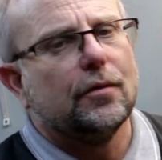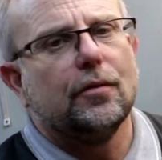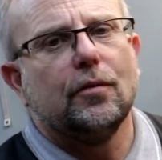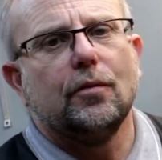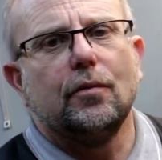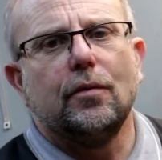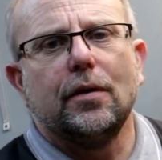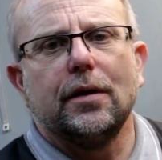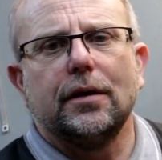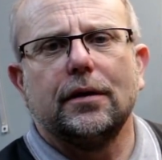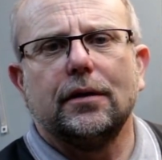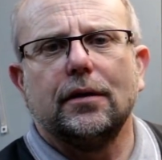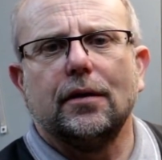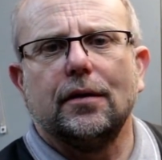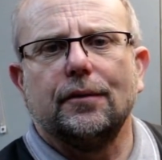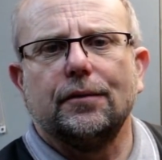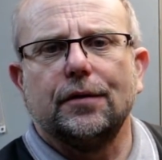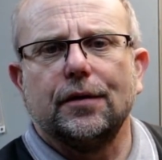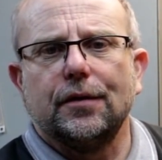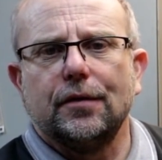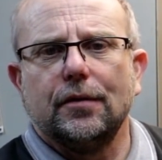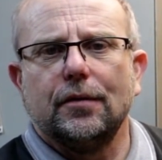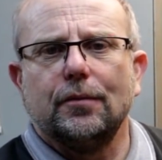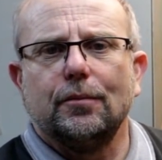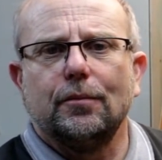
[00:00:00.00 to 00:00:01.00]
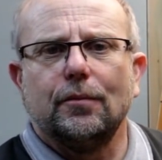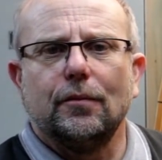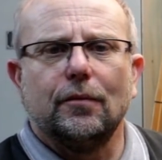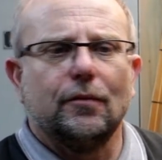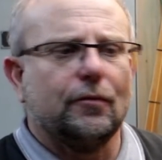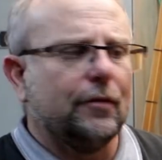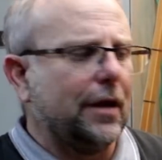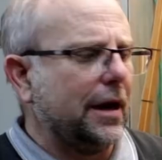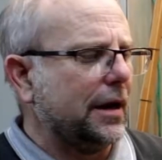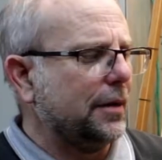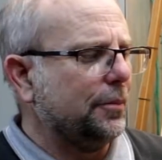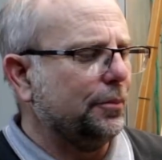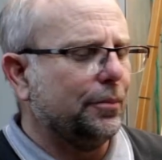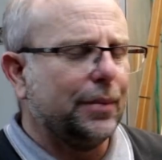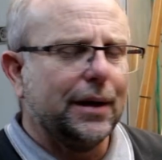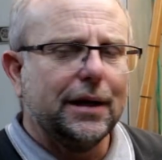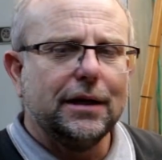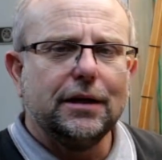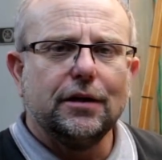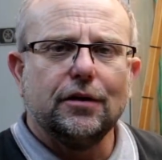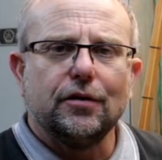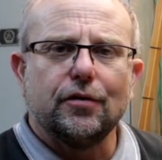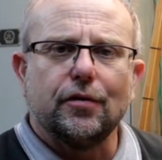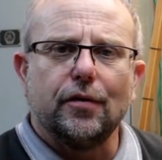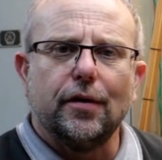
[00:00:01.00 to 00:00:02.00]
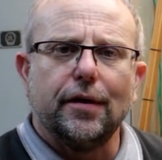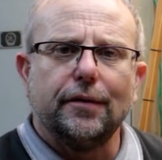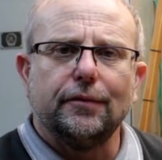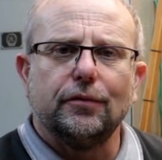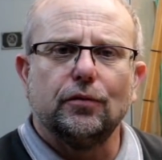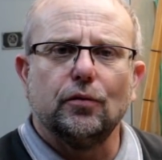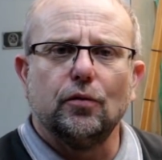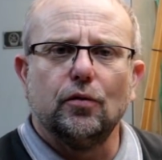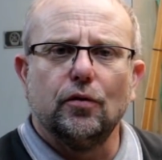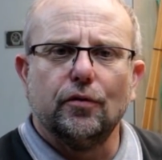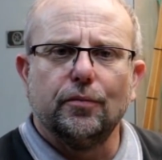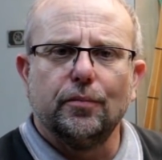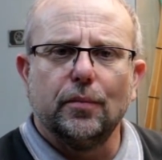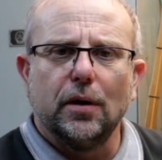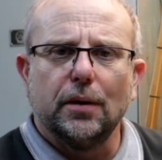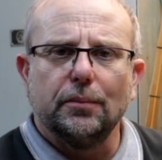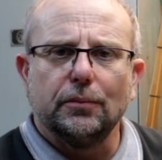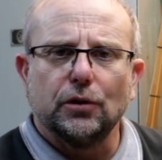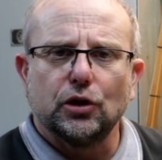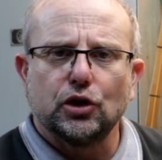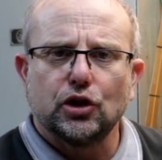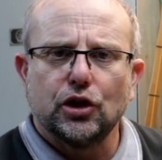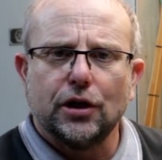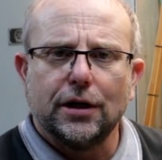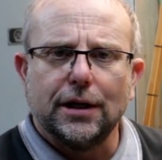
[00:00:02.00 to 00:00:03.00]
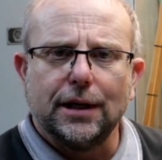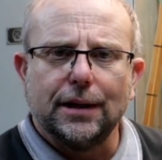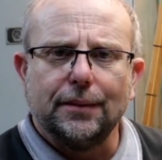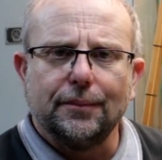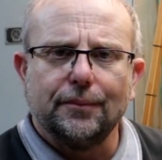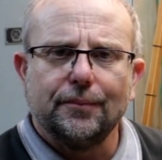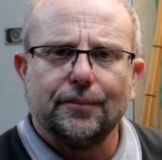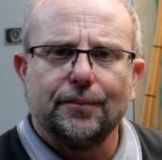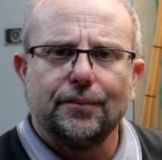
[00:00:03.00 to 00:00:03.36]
one of the rack and pinion drives off my machine.